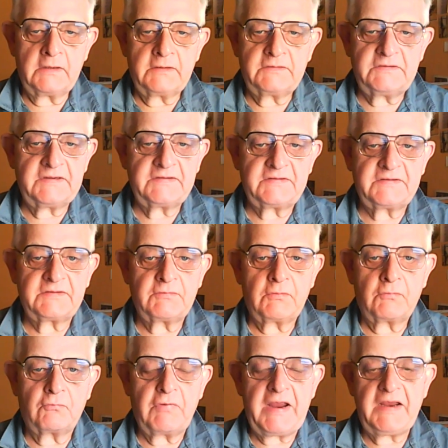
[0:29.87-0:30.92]
just
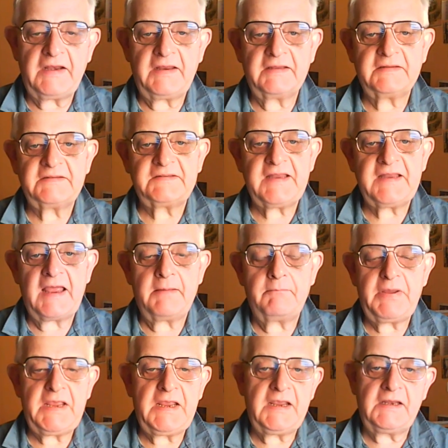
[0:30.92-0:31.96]
raiding and
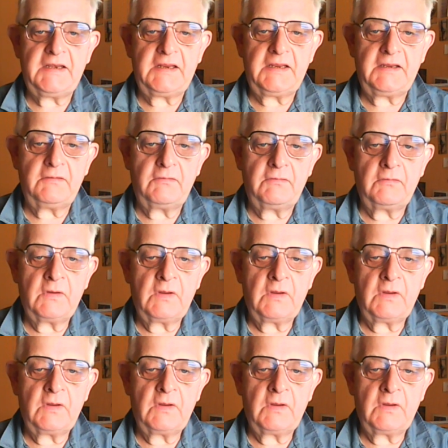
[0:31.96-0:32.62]
stampeding,